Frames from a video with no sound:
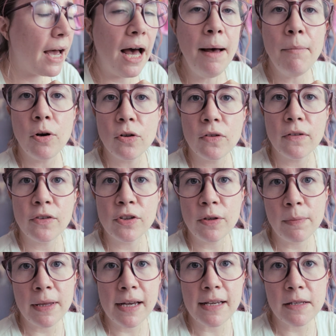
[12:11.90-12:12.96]
I'm all over
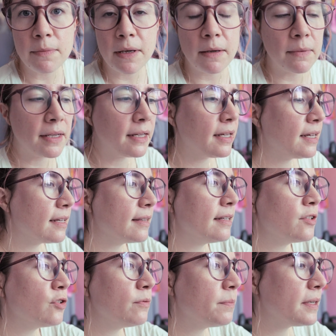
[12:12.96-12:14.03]
the place, baby.
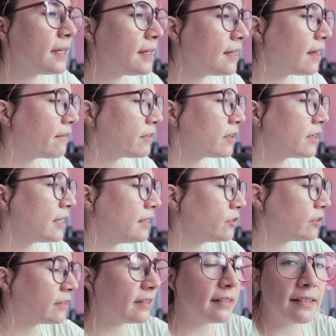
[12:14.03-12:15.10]
This should be a very
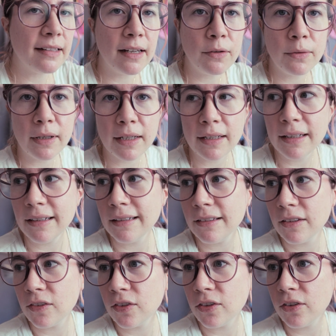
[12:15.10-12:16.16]
interesting segue
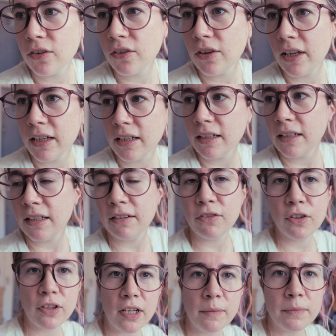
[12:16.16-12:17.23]
to like give
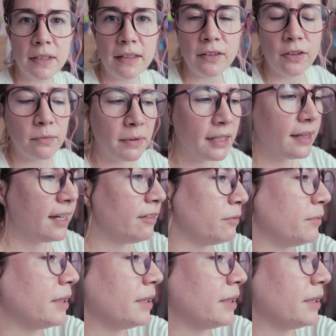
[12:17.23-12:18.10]
you an update on my life.